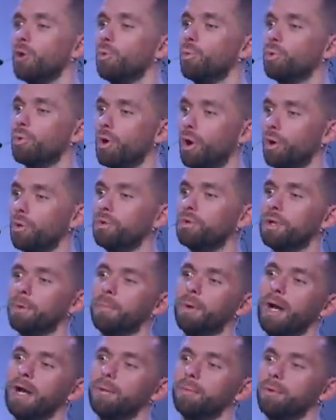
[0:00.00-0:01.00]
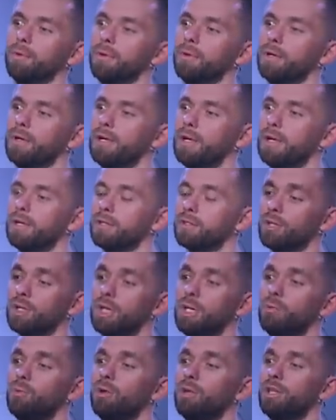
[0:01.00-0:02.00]
wrote the Bible, so
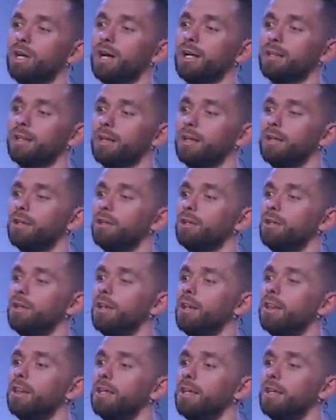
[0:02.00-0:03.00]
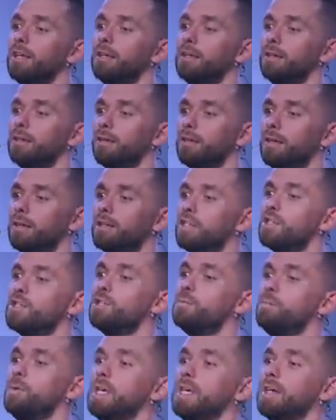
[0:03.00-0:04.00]
He will not lead,
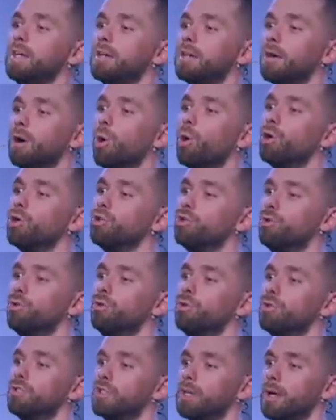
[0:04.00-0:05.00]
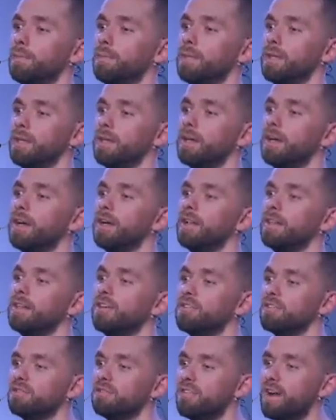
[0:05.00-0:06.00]
speak, or do something
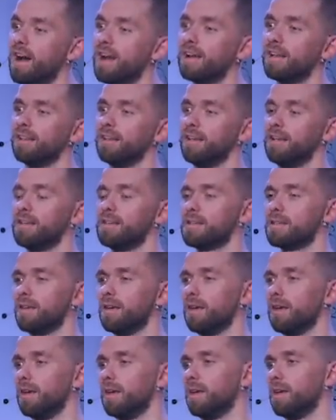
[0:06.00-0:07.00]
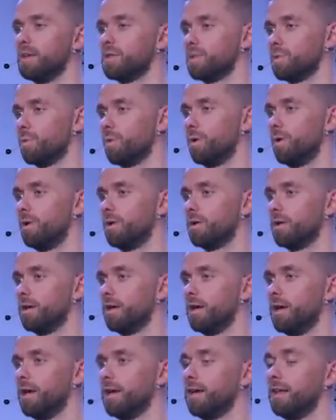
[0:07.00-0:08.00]
that violates His Word.
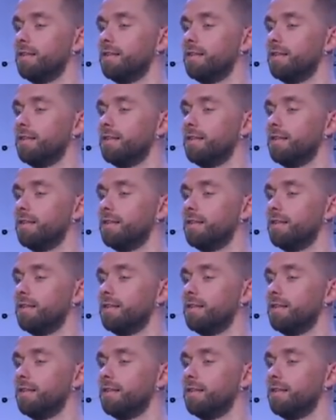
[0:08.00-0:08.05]
He